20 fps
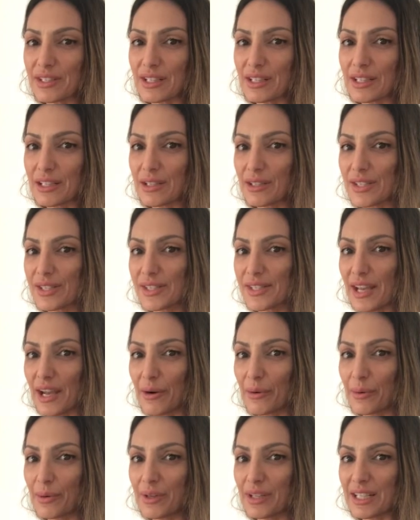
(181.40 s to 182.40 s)
a little
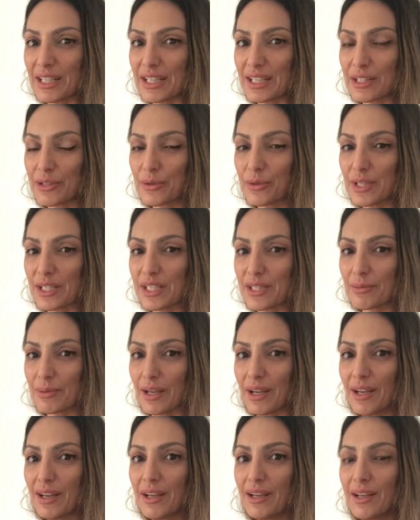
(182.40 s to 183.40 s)
sour, a little crisp,
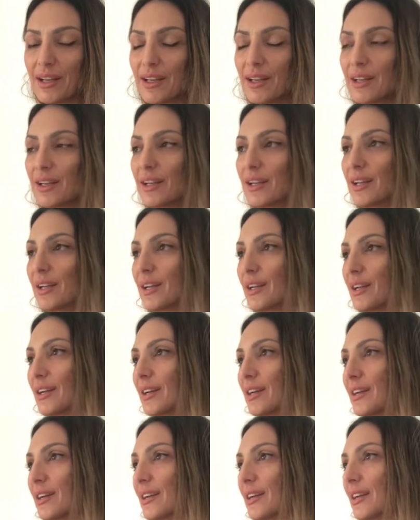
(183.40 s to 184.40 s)
yeah.
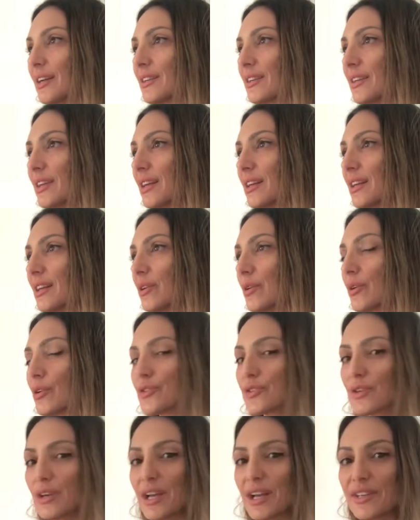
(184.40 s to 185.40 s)
And then it
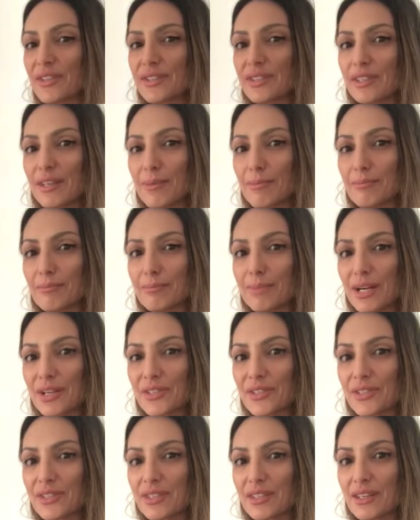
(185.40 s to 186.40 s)
also has a
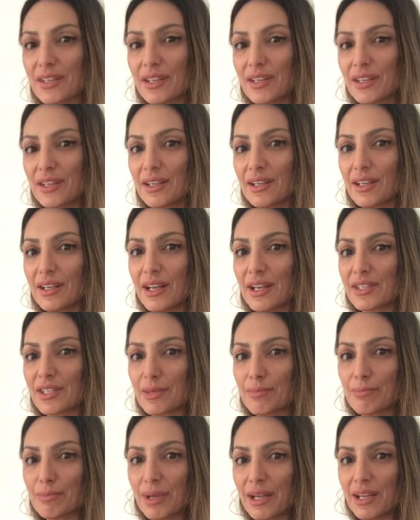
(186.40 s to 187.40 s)
musk as
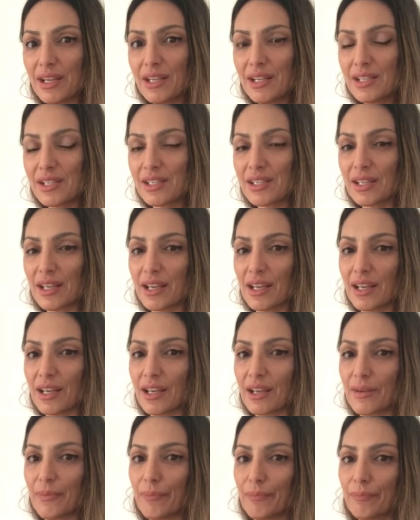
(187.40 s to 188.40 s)
a base.
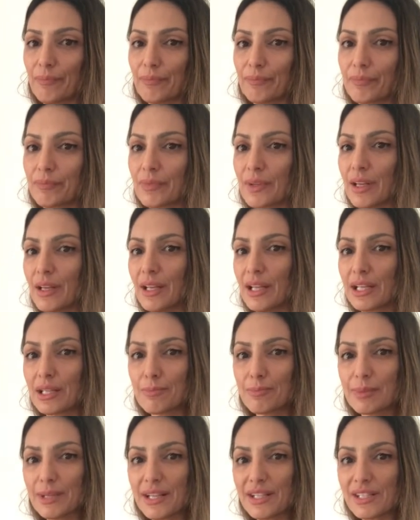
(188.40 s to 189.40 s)

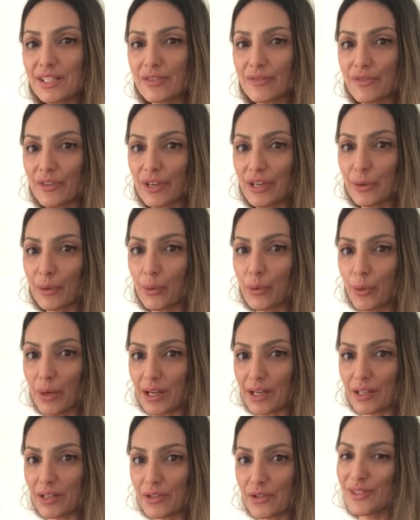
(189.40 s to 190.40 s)
It blends very
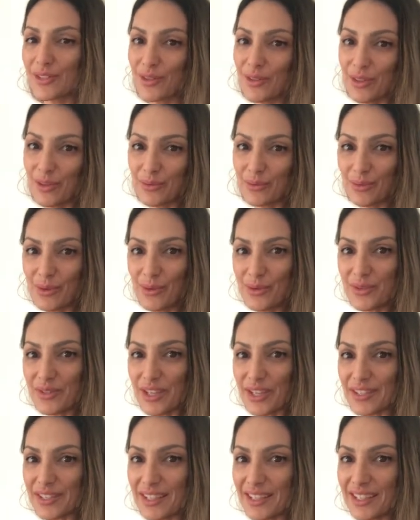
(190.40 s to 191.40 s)
well, so the rose
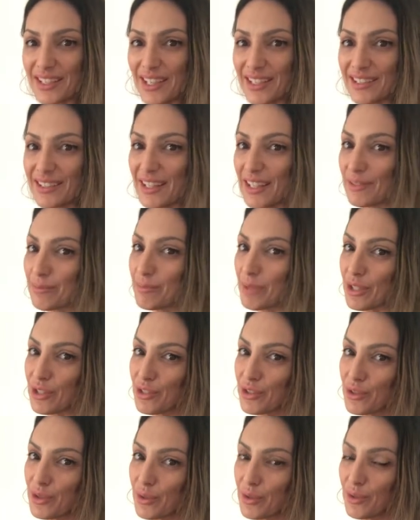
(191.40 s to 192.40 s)
doesn't get that
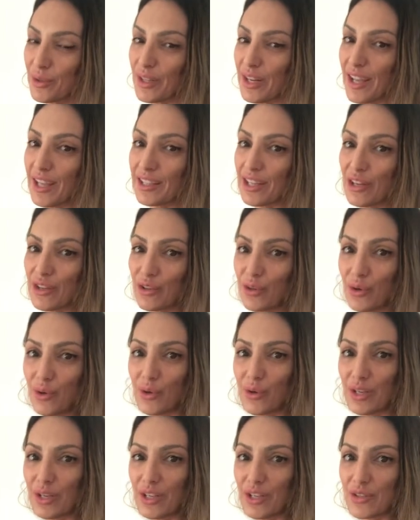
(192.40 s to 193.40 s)
mature and
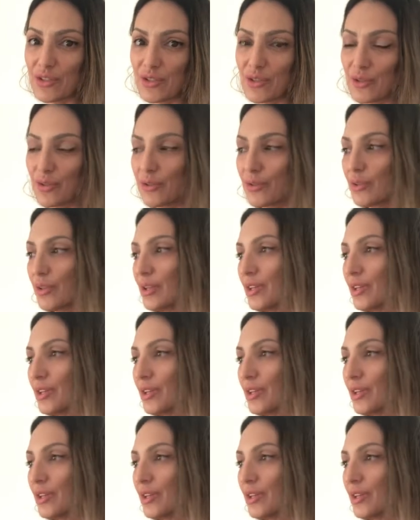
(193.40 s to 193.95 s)
annoying. So